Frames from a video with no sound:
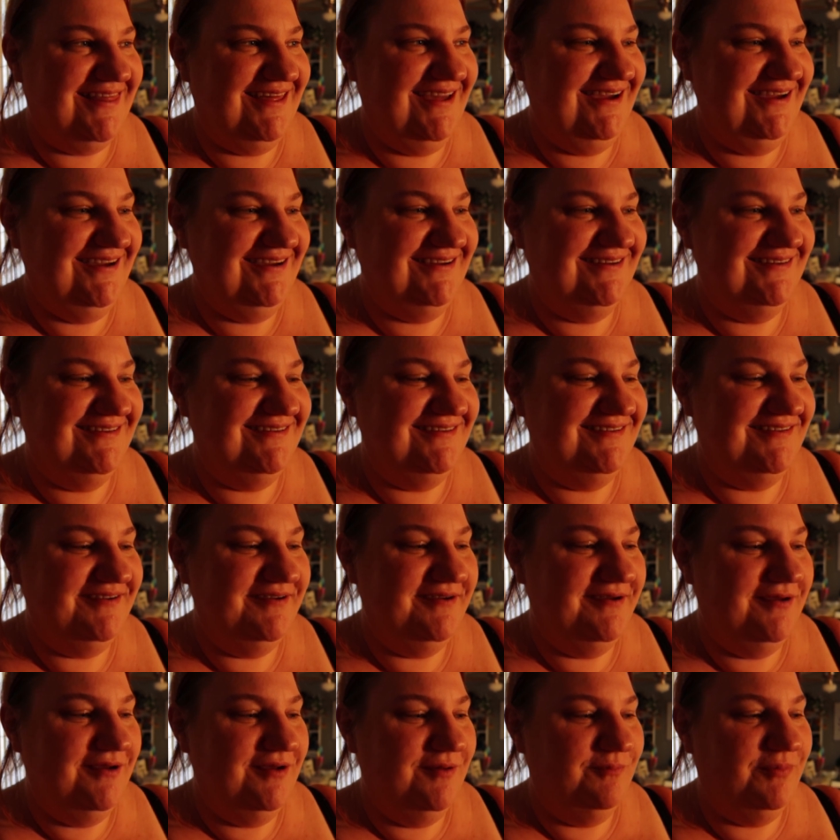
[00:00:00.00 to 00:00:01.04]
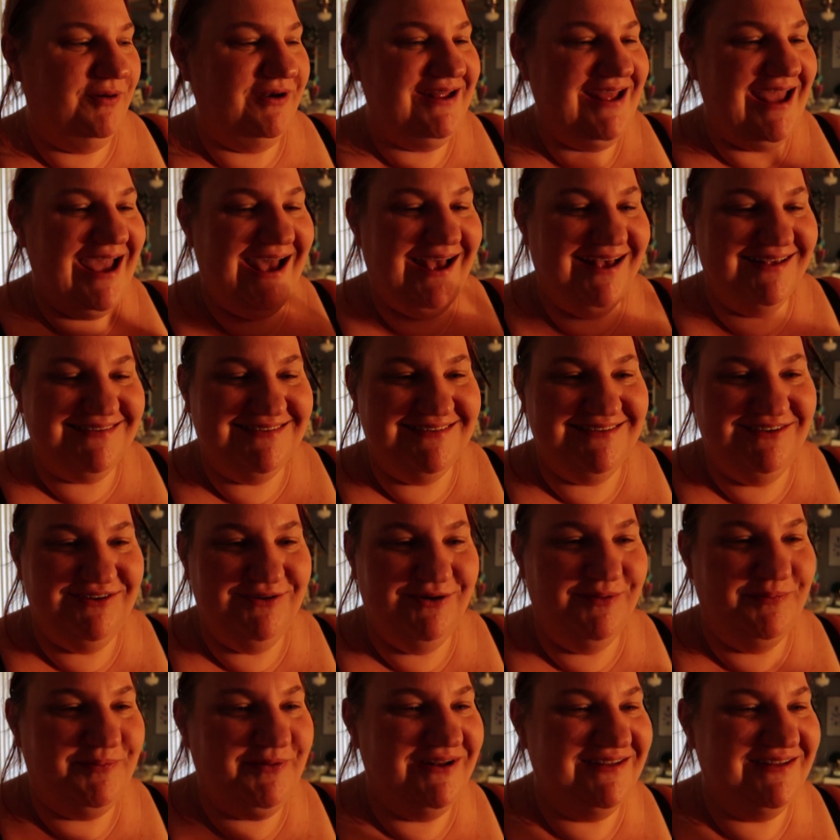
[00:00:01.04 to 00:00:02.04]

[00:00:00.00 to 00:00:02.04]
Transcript: thing but he has to do it.